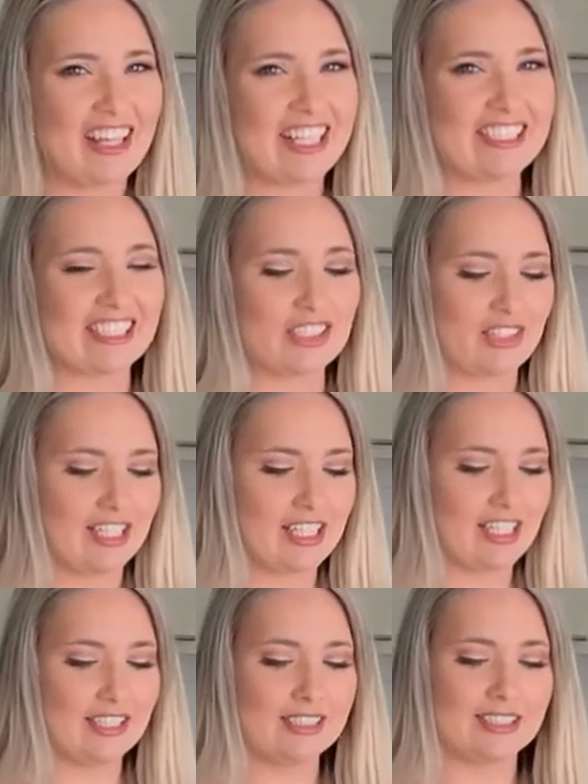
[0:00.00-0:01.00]
these
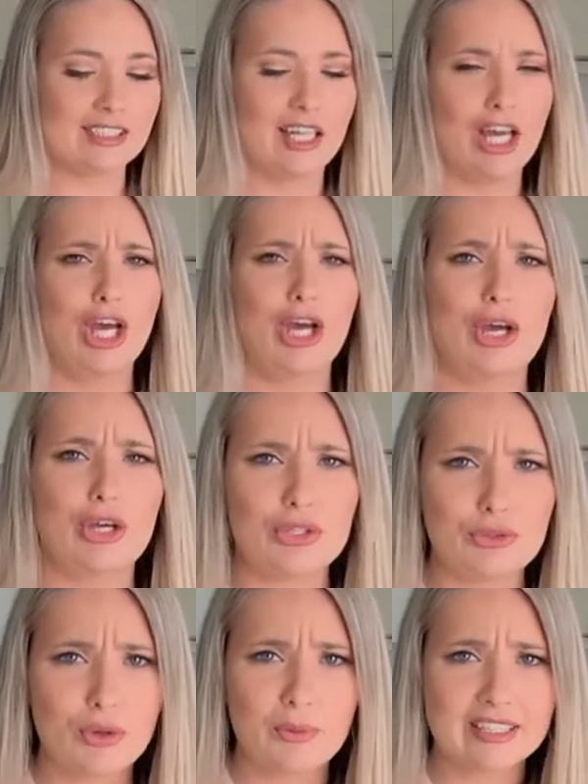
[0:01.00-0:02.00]
ingredients, you
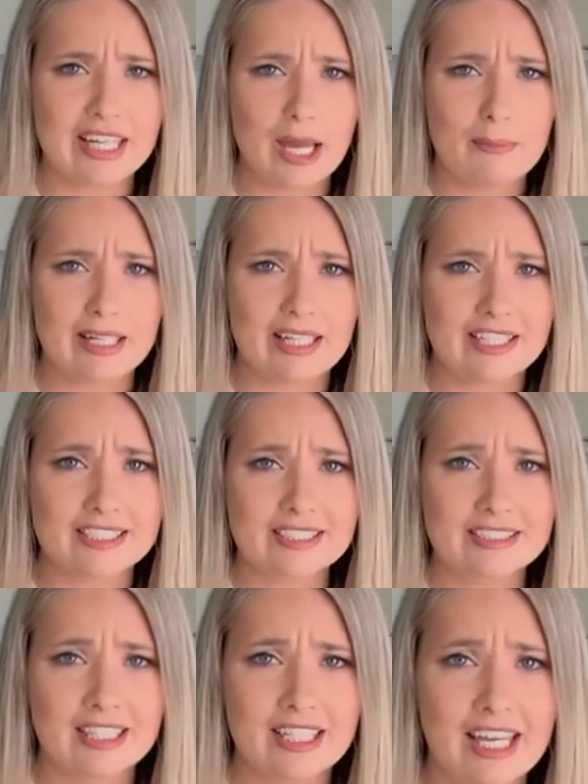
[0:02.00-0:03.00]
know what time it is.
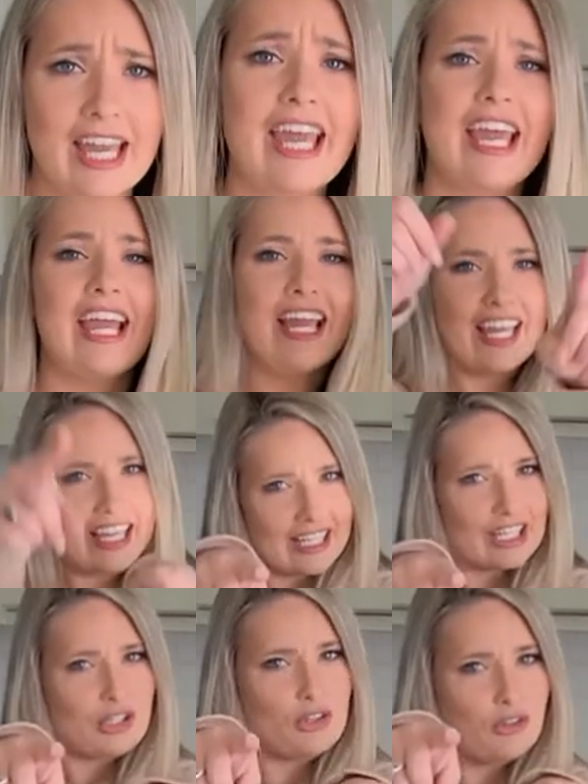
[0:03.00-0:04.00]

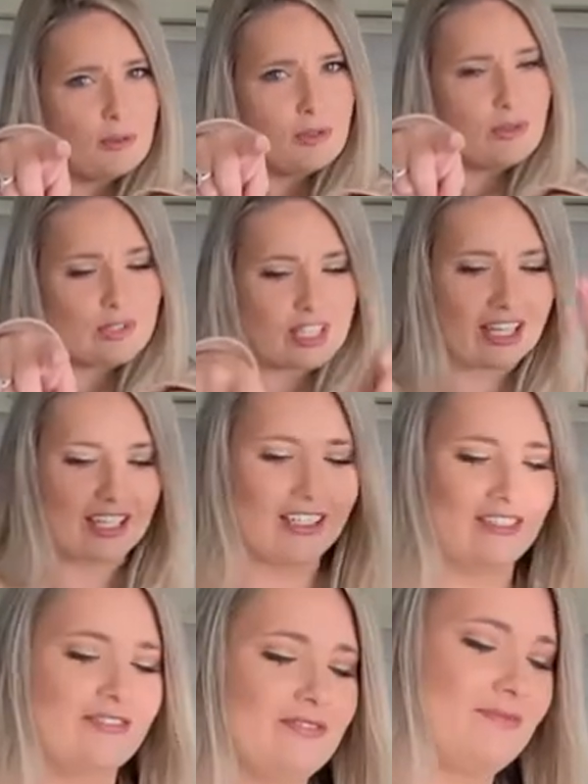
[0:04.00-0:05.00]
Cue the music.
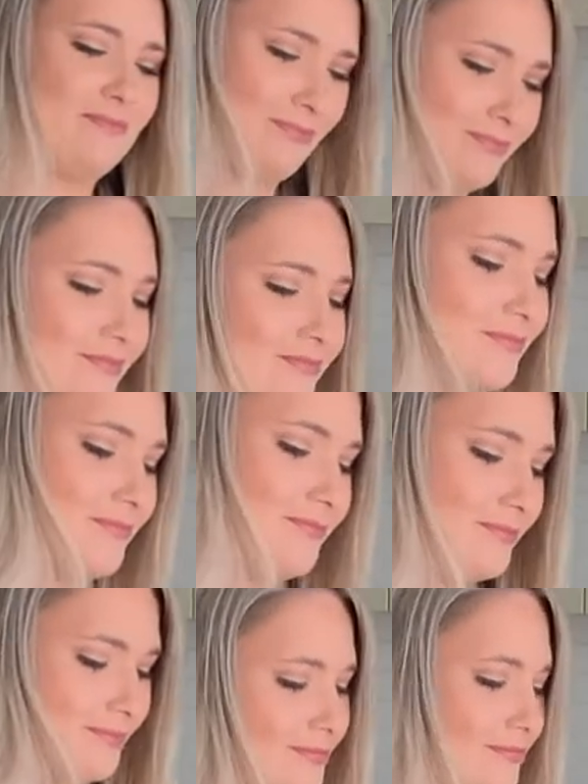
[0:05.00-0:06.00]
Down
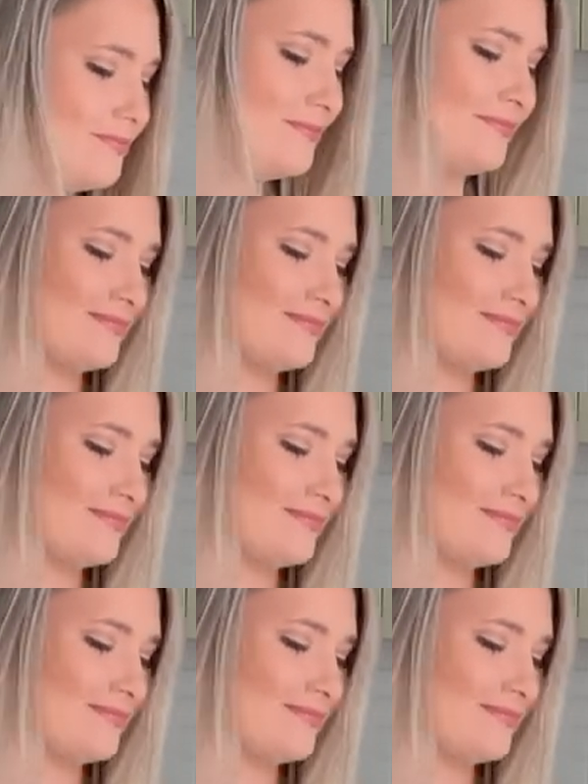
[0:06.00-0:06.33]
in